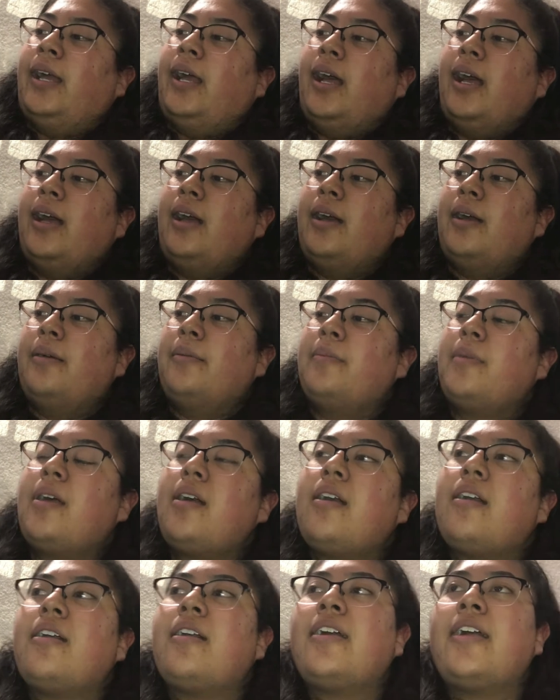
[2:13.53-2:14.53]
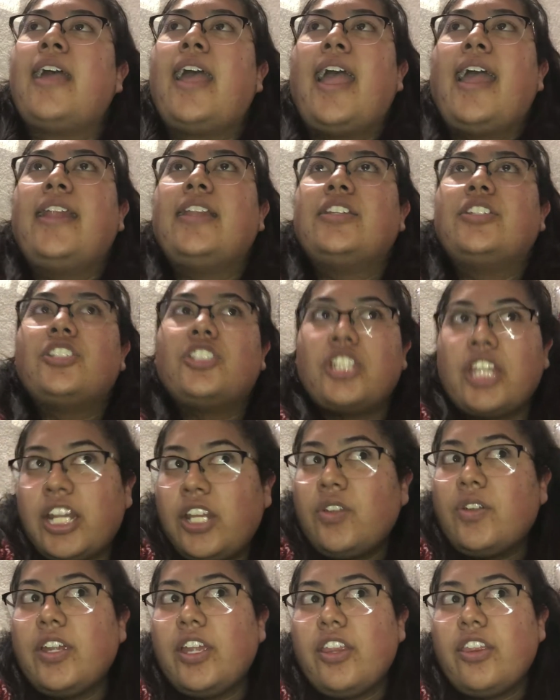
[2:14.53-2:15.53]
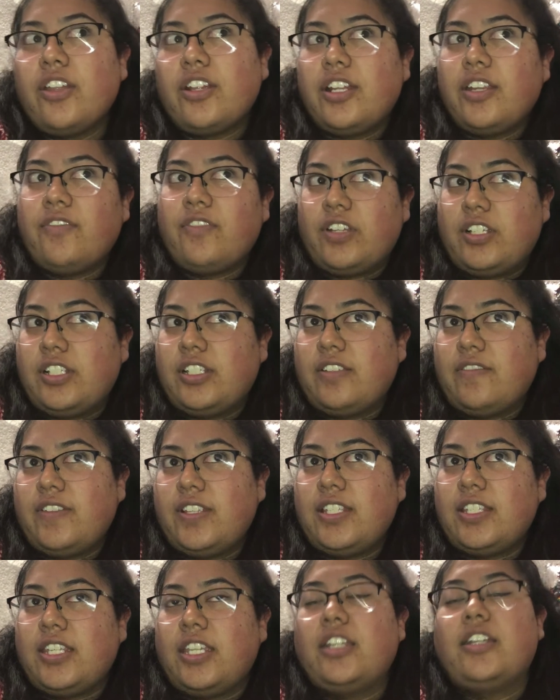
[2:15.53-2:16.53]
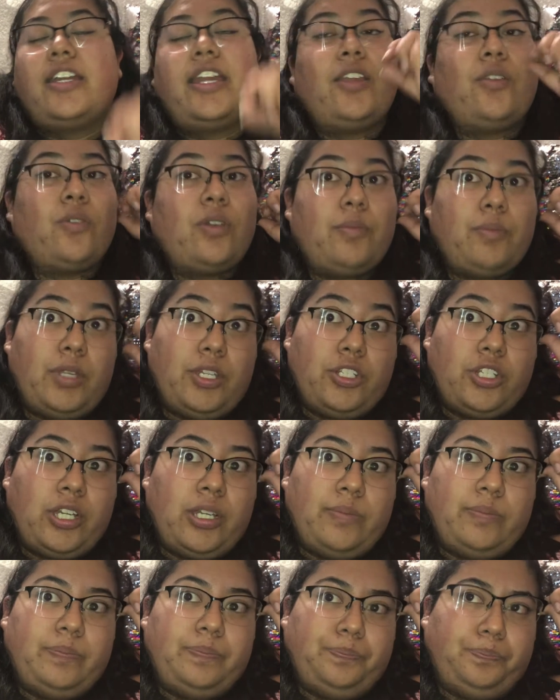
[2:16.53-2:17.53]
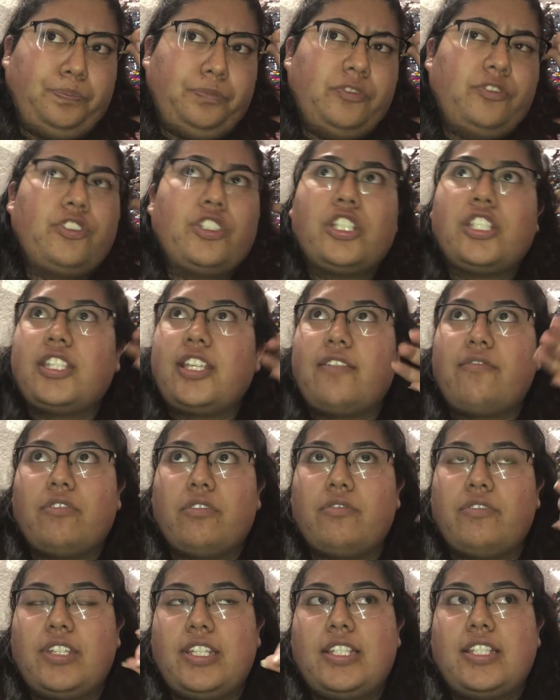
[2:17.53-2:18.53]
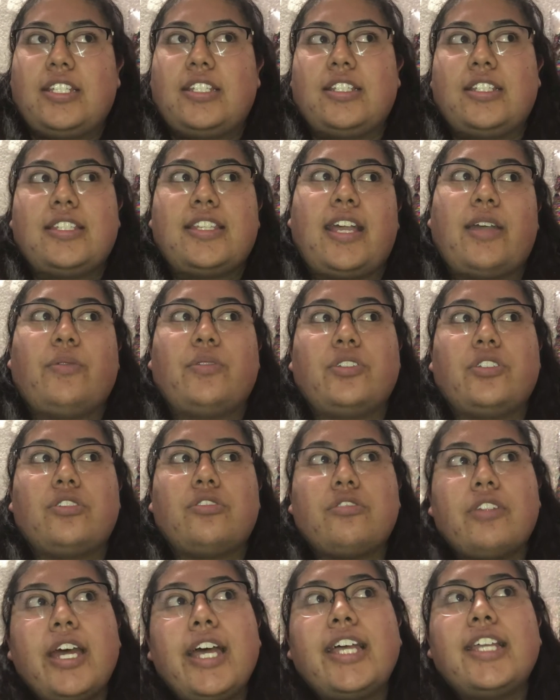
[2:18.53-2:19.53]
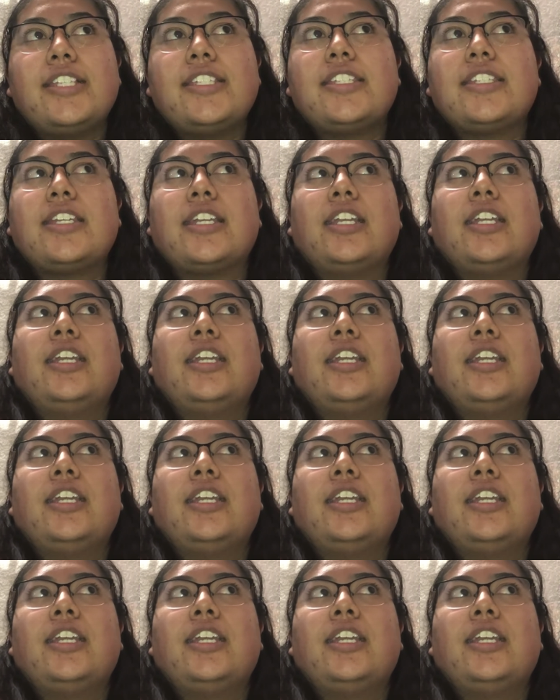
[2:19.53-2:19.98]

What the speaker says: And in January 31st of this year, I quit my job for several reasons. I was stressed.